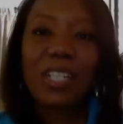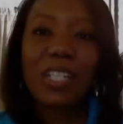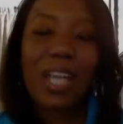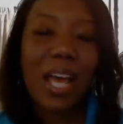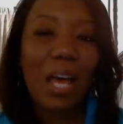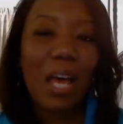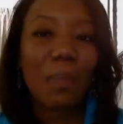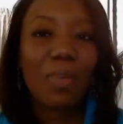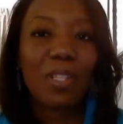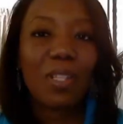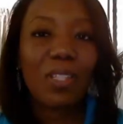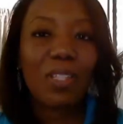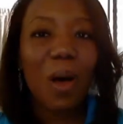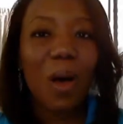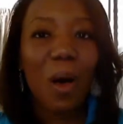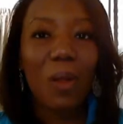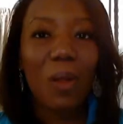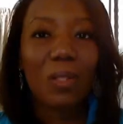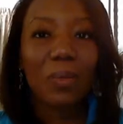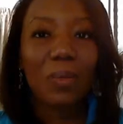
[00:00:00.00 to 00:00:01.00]
happens
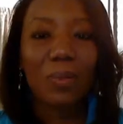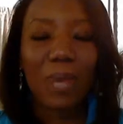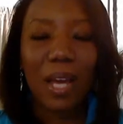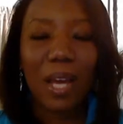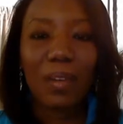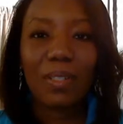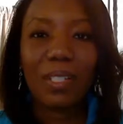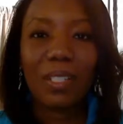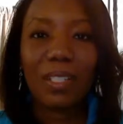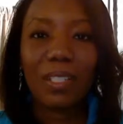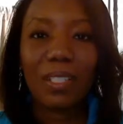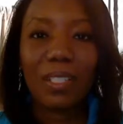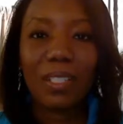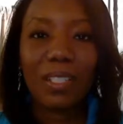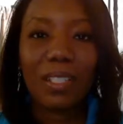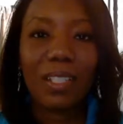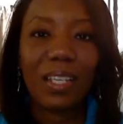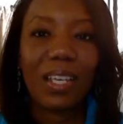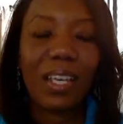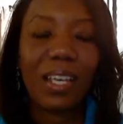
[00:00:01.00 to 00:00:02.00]
all around us.
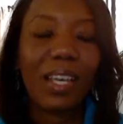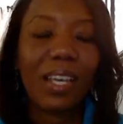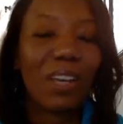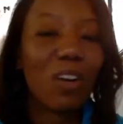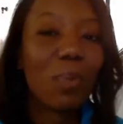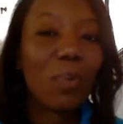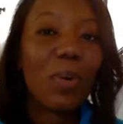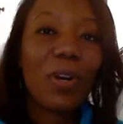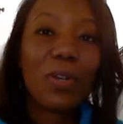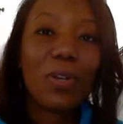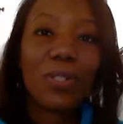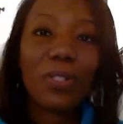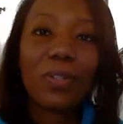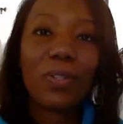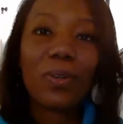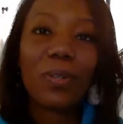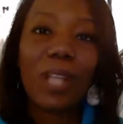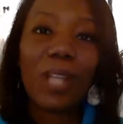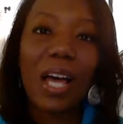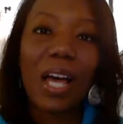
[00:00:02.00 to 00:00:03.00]
In our personal
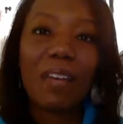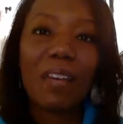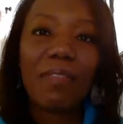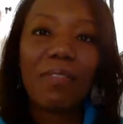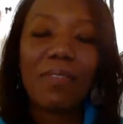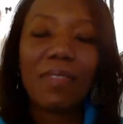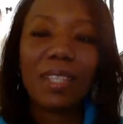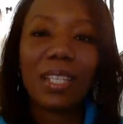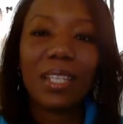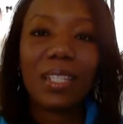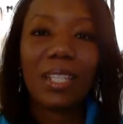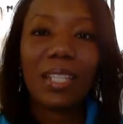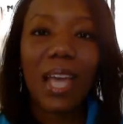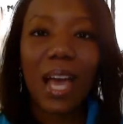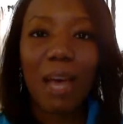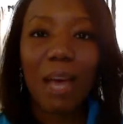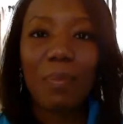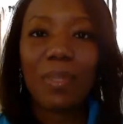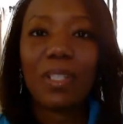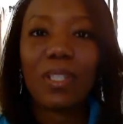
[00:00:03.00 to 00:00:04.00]
life, this
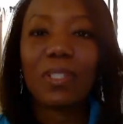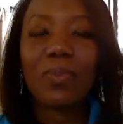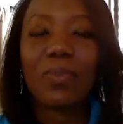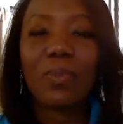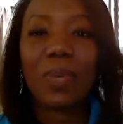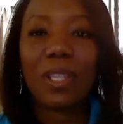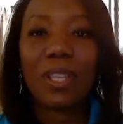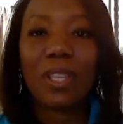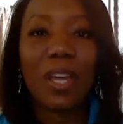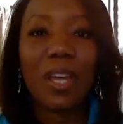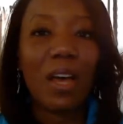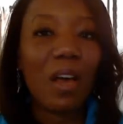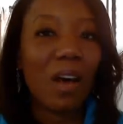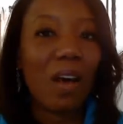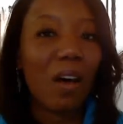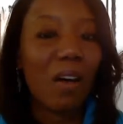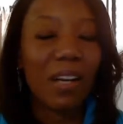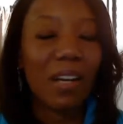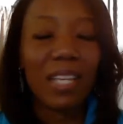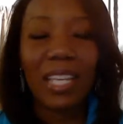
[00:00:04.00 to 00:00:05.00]
happens with
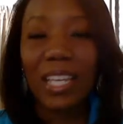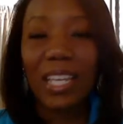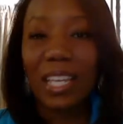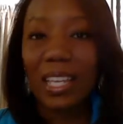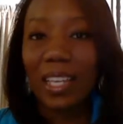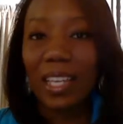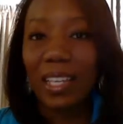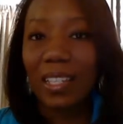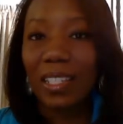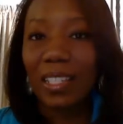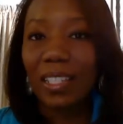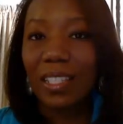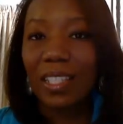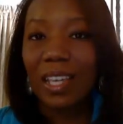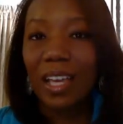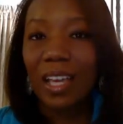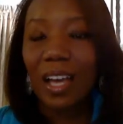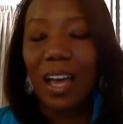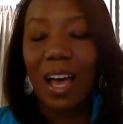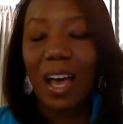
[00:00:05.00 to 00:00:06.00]
our kids,
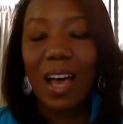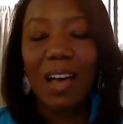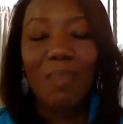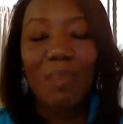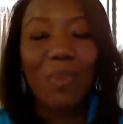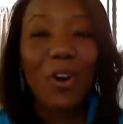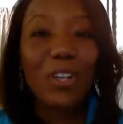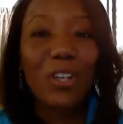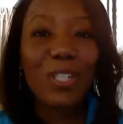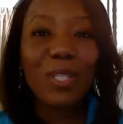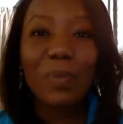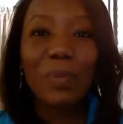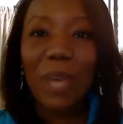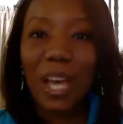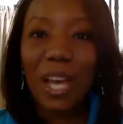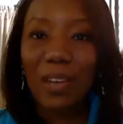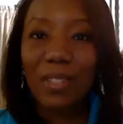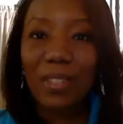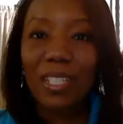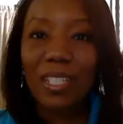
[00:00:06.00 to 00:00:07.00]
our
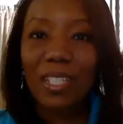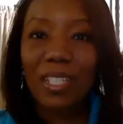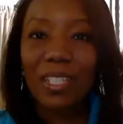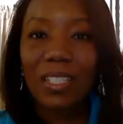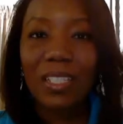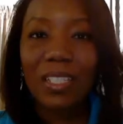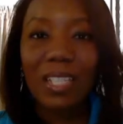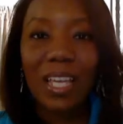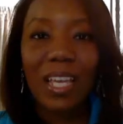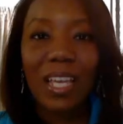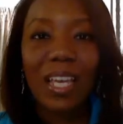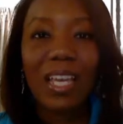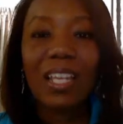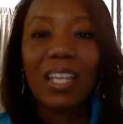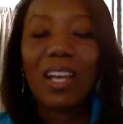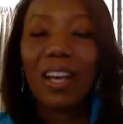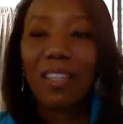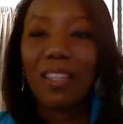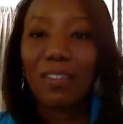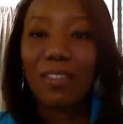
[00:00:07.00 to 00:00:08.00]
spouses, and
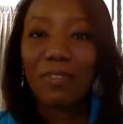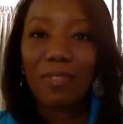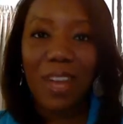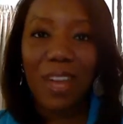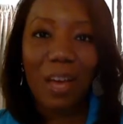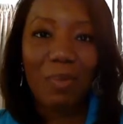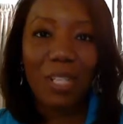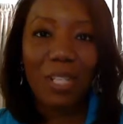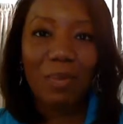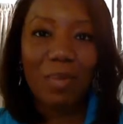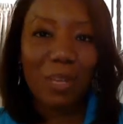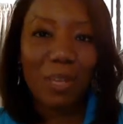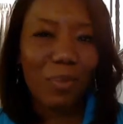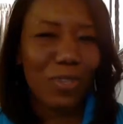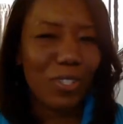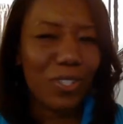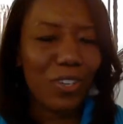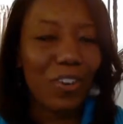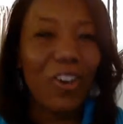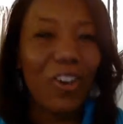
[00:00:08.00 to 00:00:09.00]
other family members,
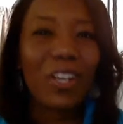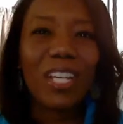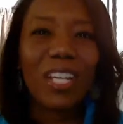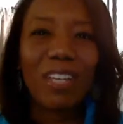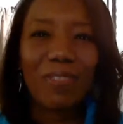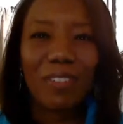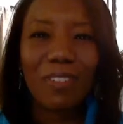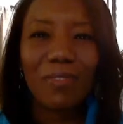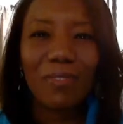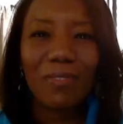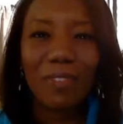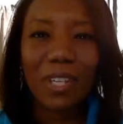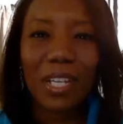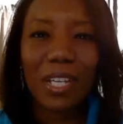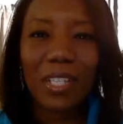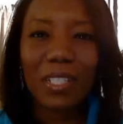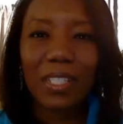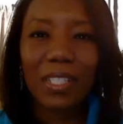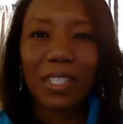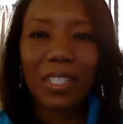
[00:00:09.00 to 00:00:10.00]
or even
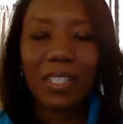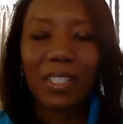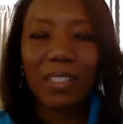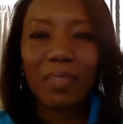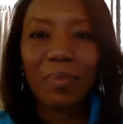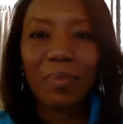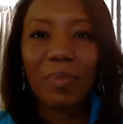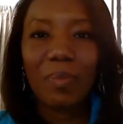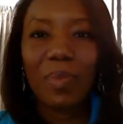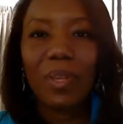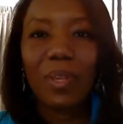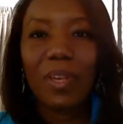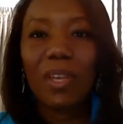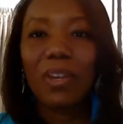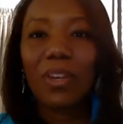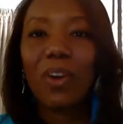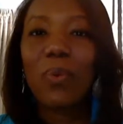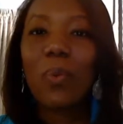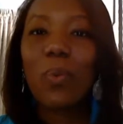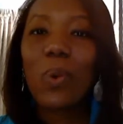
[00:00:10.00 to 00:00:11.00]
friends. In
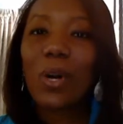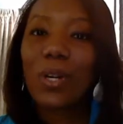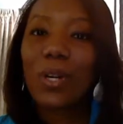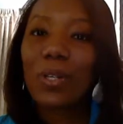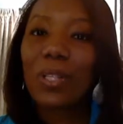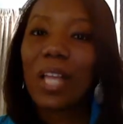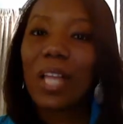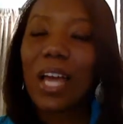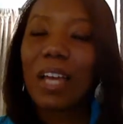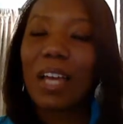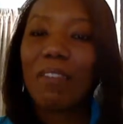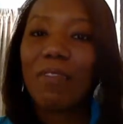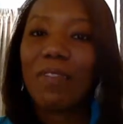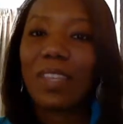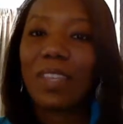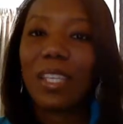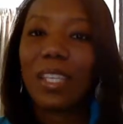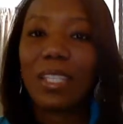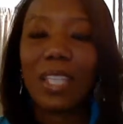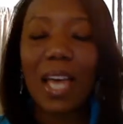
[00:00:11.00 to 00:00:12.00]
our work life,
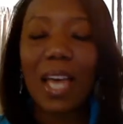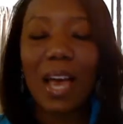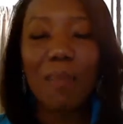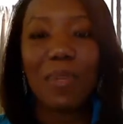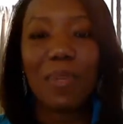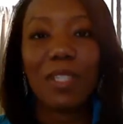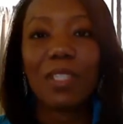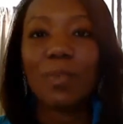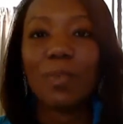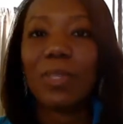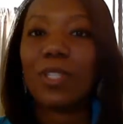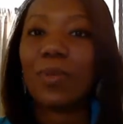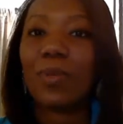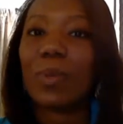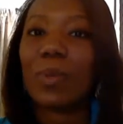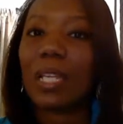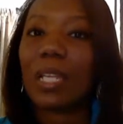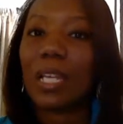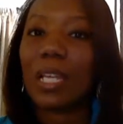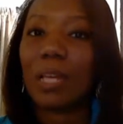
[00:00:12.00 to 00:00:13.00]
this happens
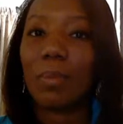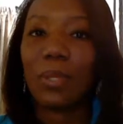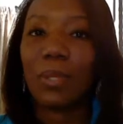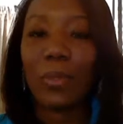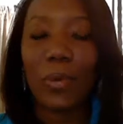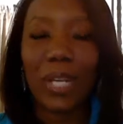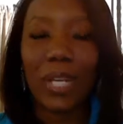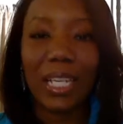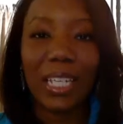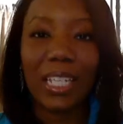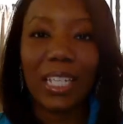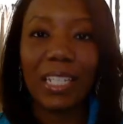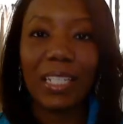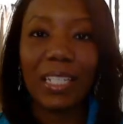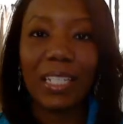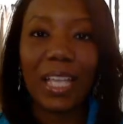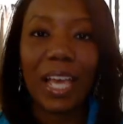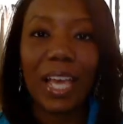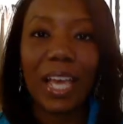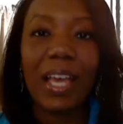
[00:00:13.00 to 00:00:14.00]
between employees
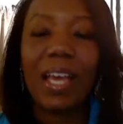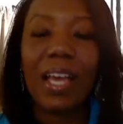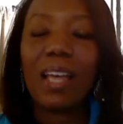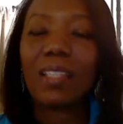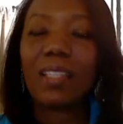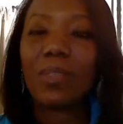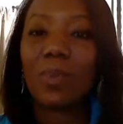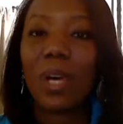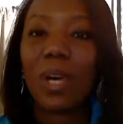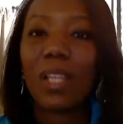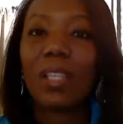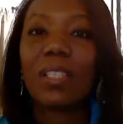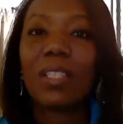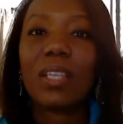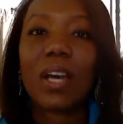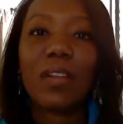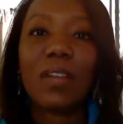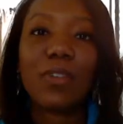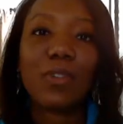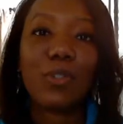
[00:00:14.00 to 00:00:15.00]
as well as
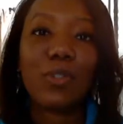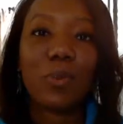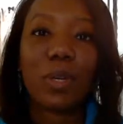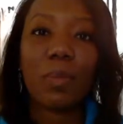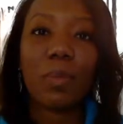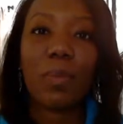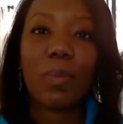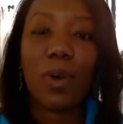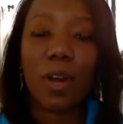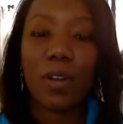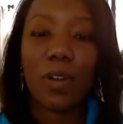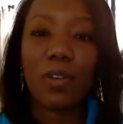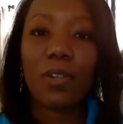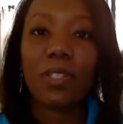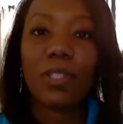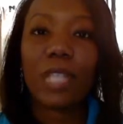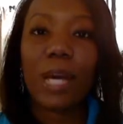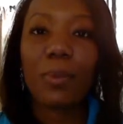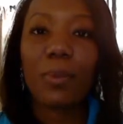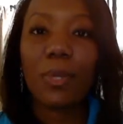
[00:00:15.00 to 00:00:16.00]
other joint partners
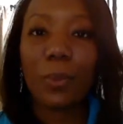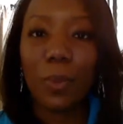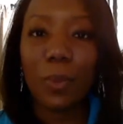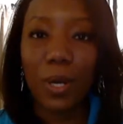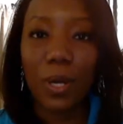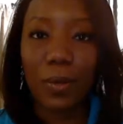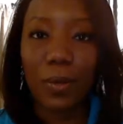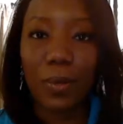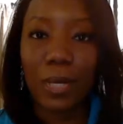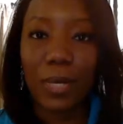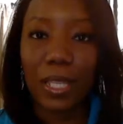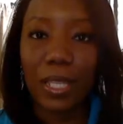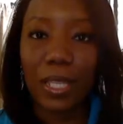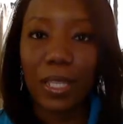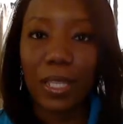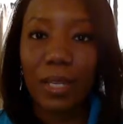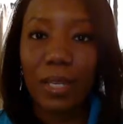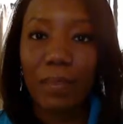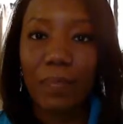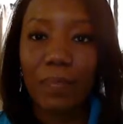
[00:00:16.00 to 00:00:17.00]
that we work with.
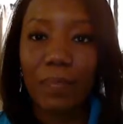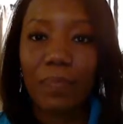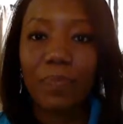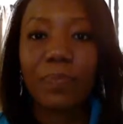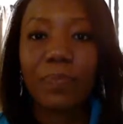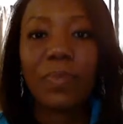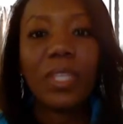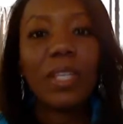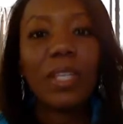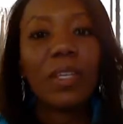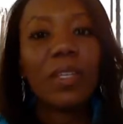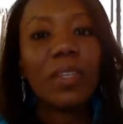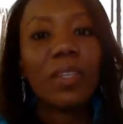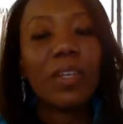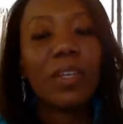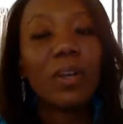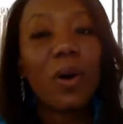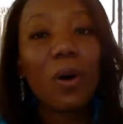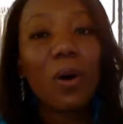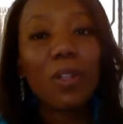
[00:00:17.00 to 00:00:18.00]
The
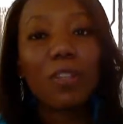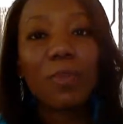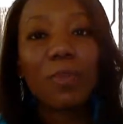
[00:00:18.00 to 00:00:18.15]
goal of